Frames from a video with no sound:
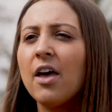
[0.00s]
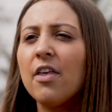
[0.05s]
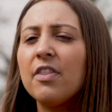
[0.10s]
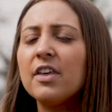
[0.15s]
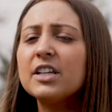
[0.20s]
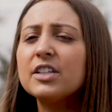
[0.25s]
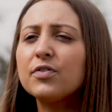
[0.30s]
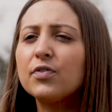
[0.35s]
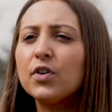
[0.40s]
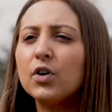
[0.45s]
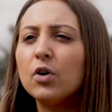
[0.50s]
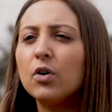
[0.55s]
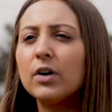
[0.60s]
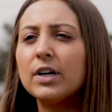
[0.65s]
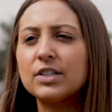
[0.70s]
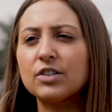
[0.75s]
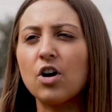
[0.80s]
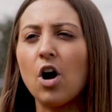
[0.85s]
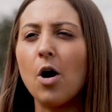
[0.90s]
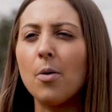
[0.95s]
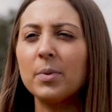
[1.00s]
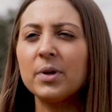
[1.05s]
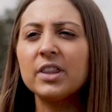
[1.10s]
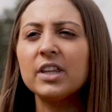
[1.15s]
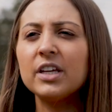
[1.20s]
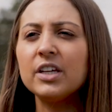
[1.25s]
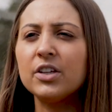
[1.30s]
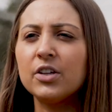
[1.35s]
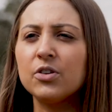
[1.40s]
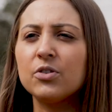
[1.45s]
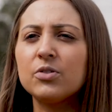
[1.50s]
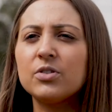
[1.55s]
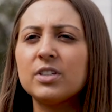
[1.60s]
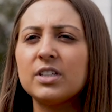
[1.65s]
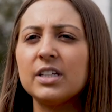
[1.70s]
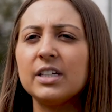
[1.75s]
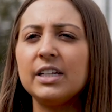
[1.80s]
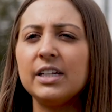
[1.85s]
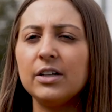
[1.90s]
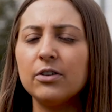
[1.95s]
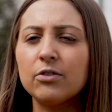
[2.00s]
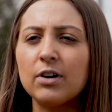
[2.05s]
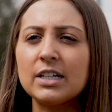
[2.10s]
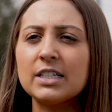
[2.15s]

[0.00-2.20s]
This fuel is commonly used to heat